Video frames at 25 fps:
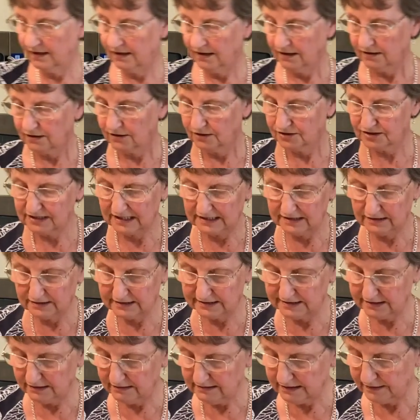gosh, that
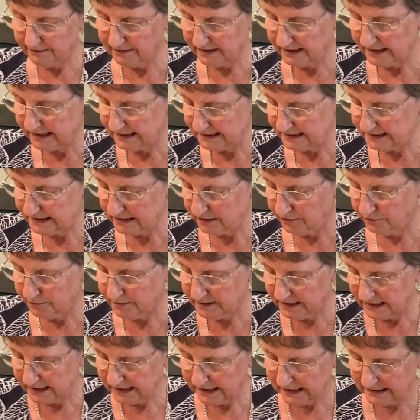looks so lovely in itself,
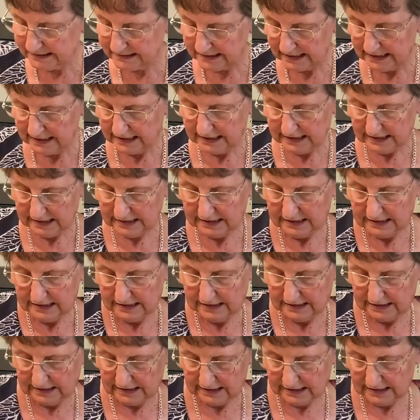but it needs
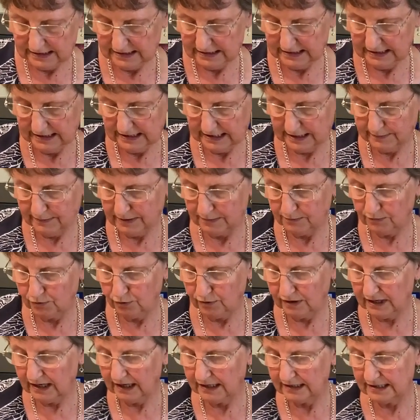a little bit more
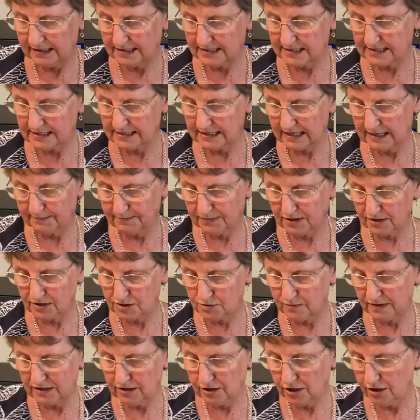colour, doesn't it?
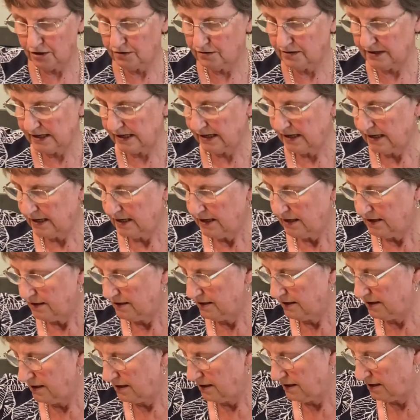Because we know
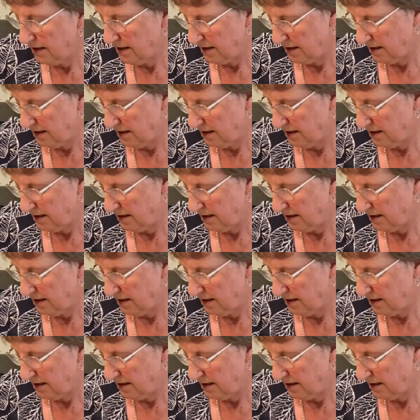the